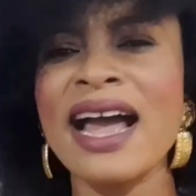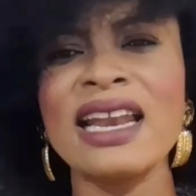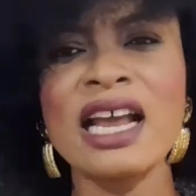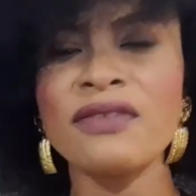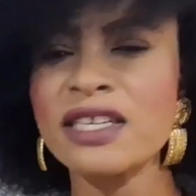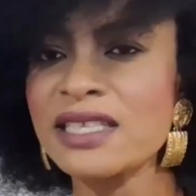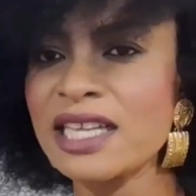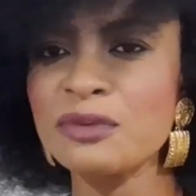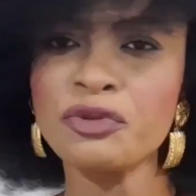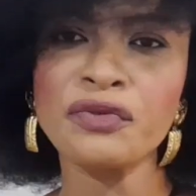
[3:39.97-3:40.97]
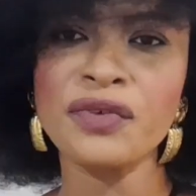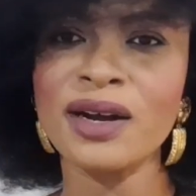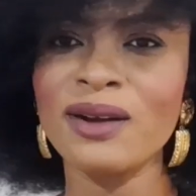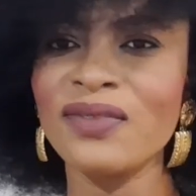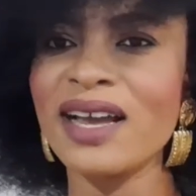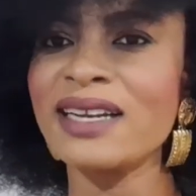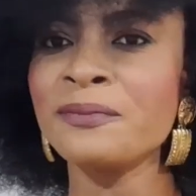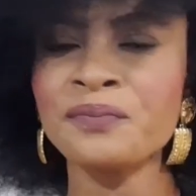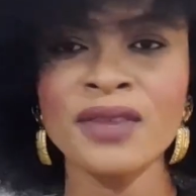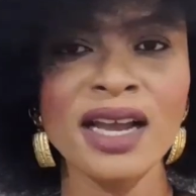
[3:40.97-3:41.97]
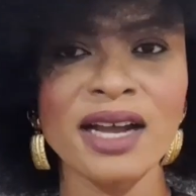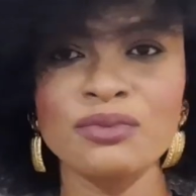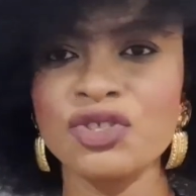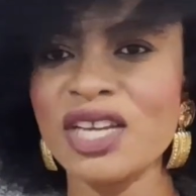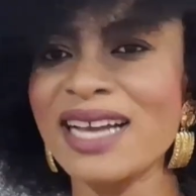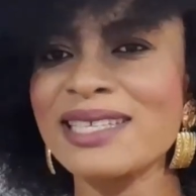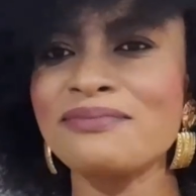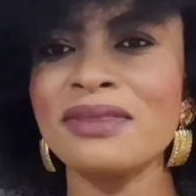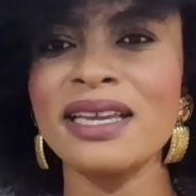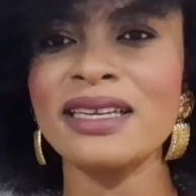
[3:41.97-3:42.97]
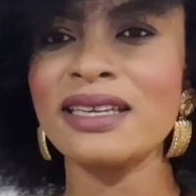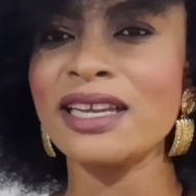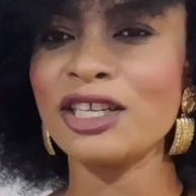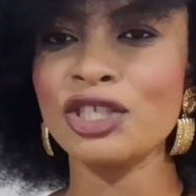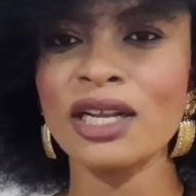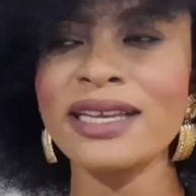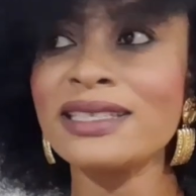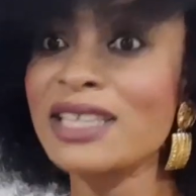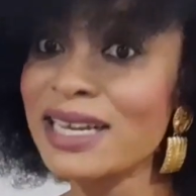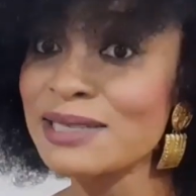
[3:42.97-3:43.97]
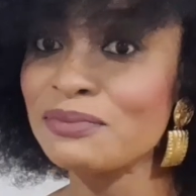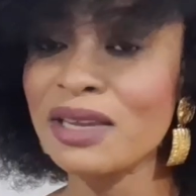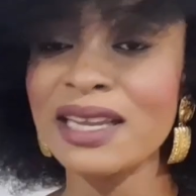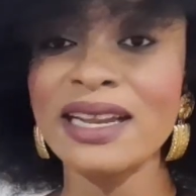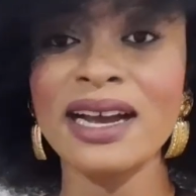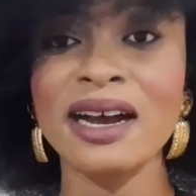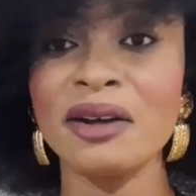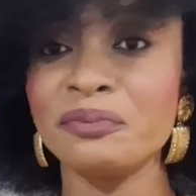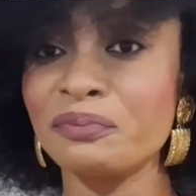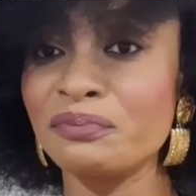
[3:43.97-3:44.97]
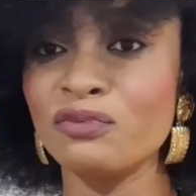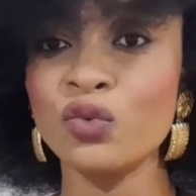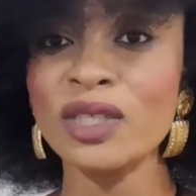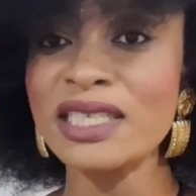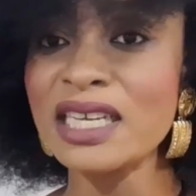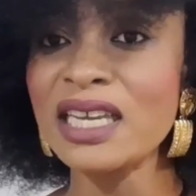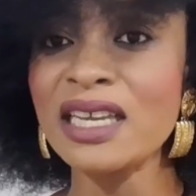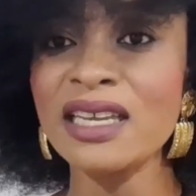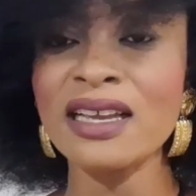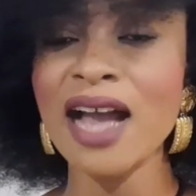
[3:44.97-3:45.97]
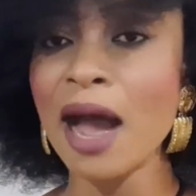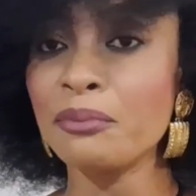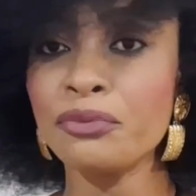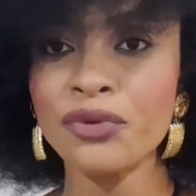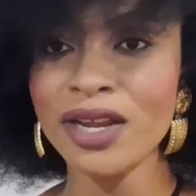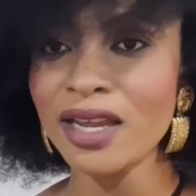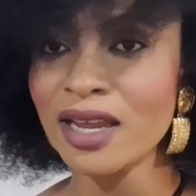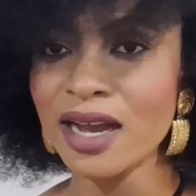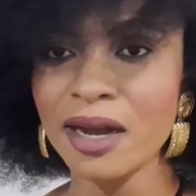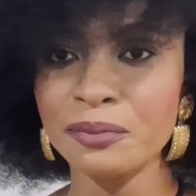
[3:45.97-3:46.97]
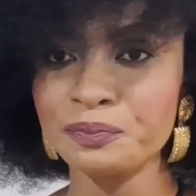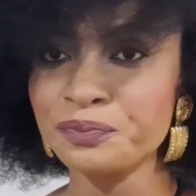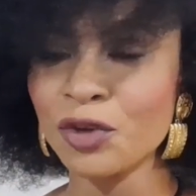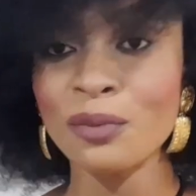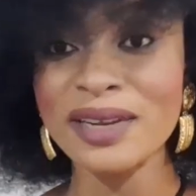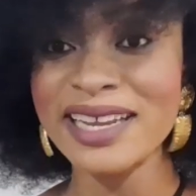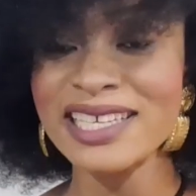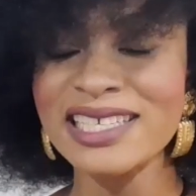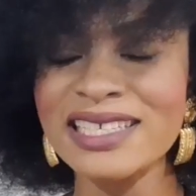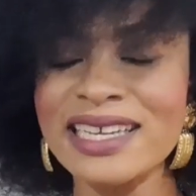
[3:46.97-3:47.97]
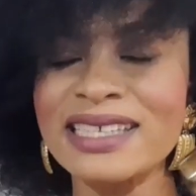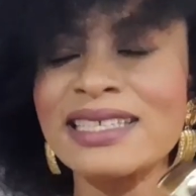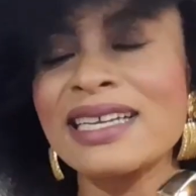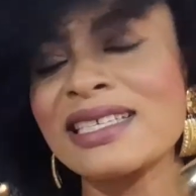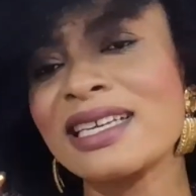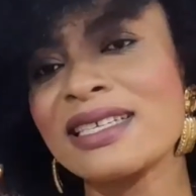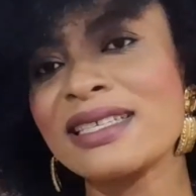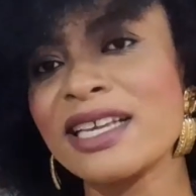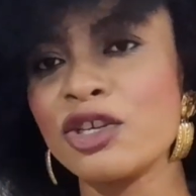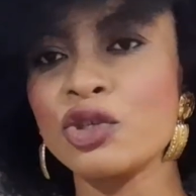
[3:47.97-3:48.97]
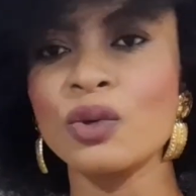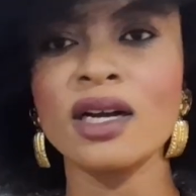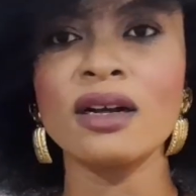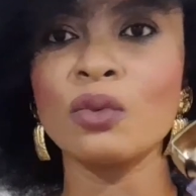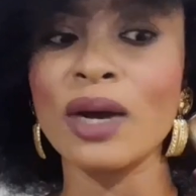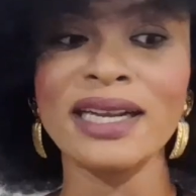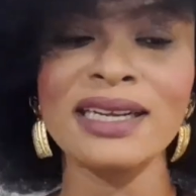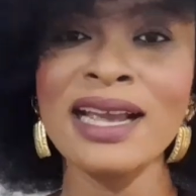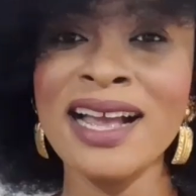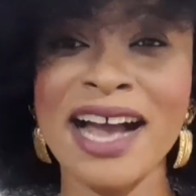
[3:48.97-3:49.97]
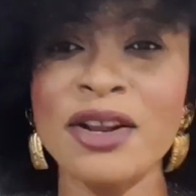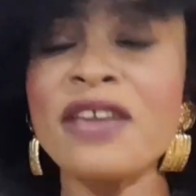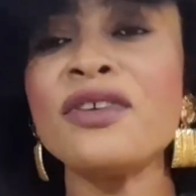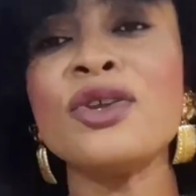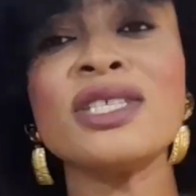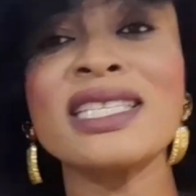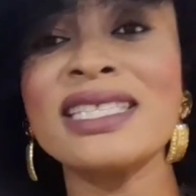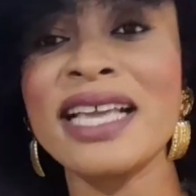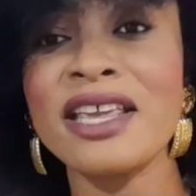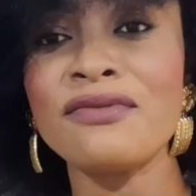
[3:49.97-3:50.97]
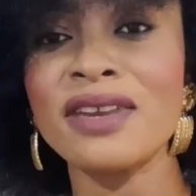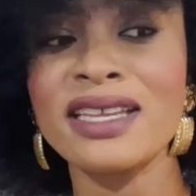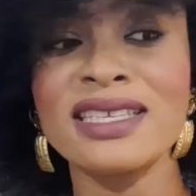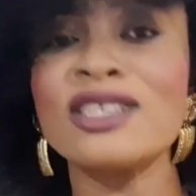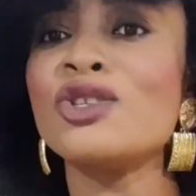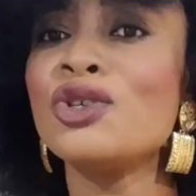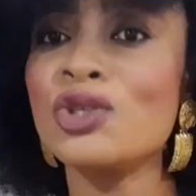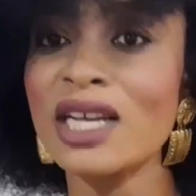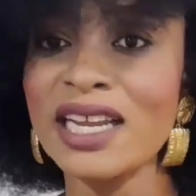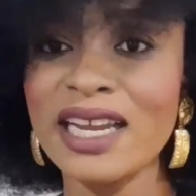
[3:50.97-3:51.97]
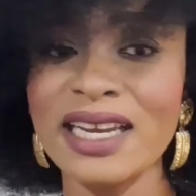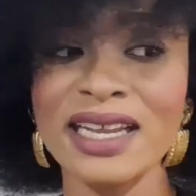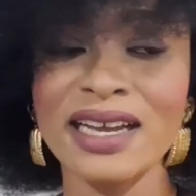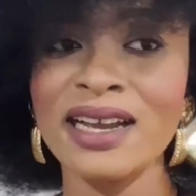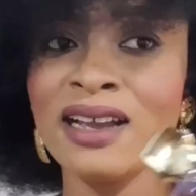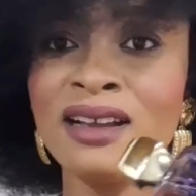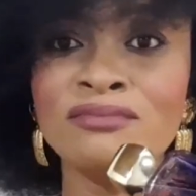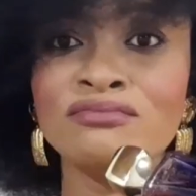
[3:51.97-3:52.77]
I love the scent profile, that jasmine, indolic jasmine, woody, ambry combination. It's such a sensual one. I don't even use it in the evenings. It's usually in the